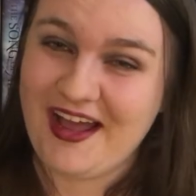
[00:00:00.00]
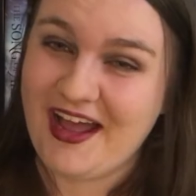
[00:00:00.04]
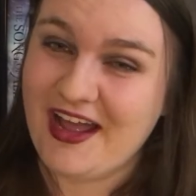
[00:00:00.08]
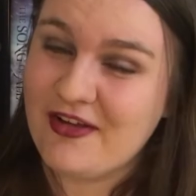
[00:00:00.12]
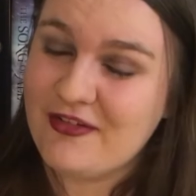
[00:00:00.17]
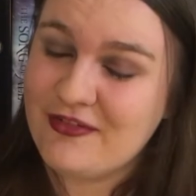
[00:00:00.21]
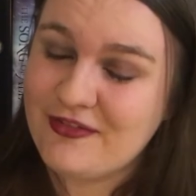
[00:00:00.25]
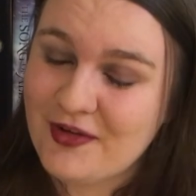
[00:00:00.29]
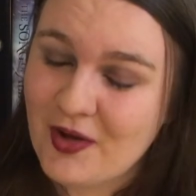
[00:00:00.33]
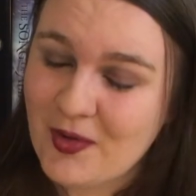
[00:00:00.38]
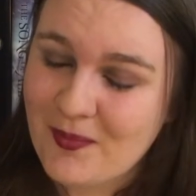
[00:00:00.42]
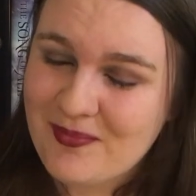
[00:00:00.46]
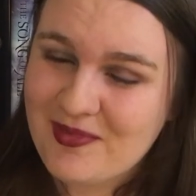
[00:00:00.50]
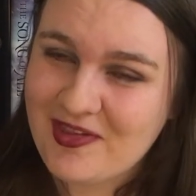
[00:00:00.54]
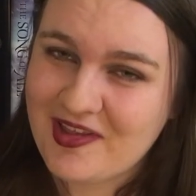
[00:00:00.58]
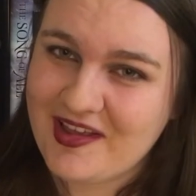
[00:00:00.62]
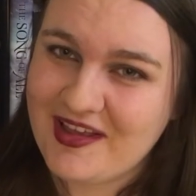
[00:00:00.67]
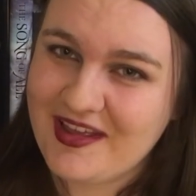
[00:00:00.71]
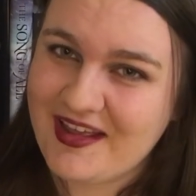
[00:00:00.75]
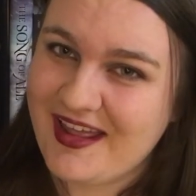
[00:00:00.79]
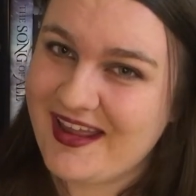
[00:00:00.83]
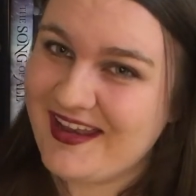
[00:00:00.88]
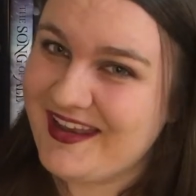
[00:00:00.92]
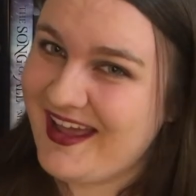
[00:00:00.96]
I filmed
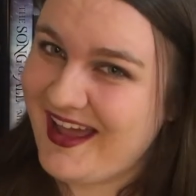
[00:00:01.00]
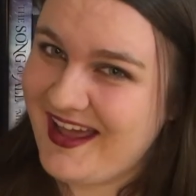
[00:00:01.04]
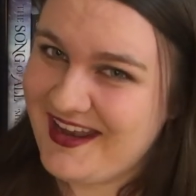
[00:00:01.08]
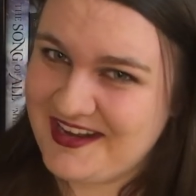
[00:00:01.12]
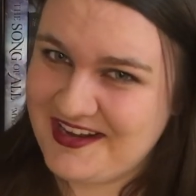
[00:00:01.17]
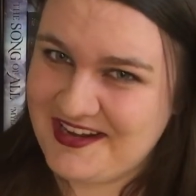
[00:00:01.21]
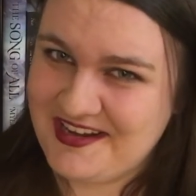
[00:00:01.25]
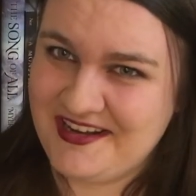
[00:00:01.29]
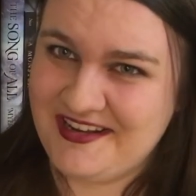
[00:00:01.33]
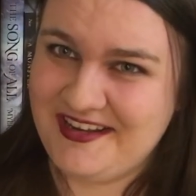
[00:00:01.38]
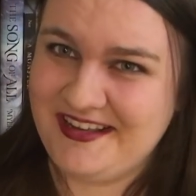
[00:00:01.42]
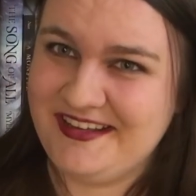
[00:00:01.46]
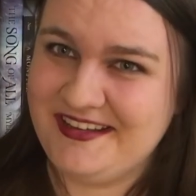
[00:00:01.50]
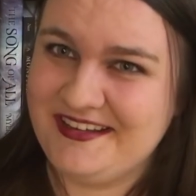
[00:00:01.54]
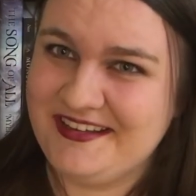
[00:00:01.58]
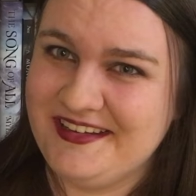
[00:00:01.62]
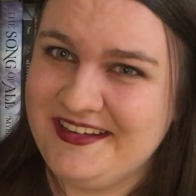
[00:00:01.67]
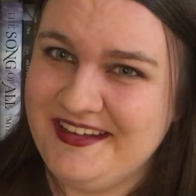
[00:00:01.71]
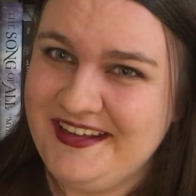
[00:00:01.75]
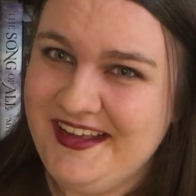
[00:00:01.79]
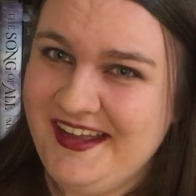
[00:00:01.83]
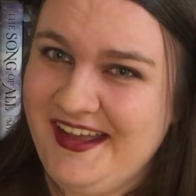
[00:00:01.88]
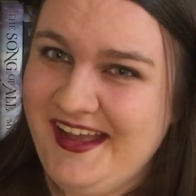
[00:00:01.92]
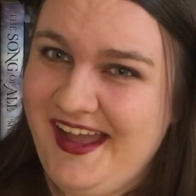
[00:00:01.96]
it and edited it
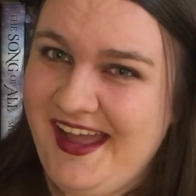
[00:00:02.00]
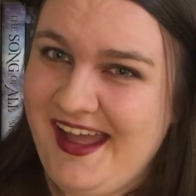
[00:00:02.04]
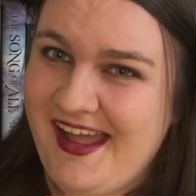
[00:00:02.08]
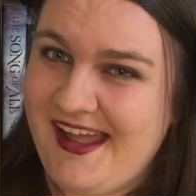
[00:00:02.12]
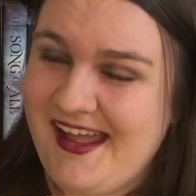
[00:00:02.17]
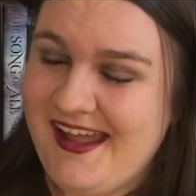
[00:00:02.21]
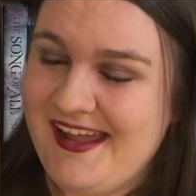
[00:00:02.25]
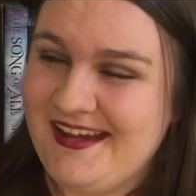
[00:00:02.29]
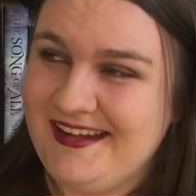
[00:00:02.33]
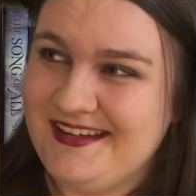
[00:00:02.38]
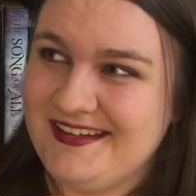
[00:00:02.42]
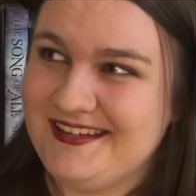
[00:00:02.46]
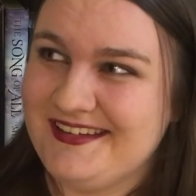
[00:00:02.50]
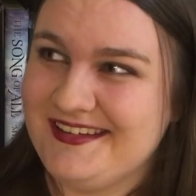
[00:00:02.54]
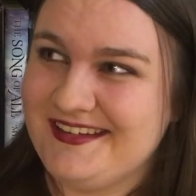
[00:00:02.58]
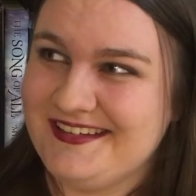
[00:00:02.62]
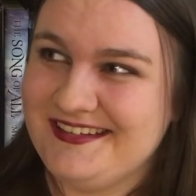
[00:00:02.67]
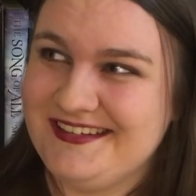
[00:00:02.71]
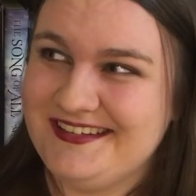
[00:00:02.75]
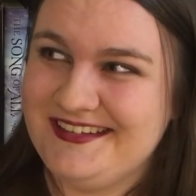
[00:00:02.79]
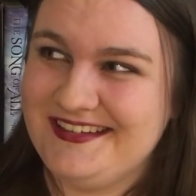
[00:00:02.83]
and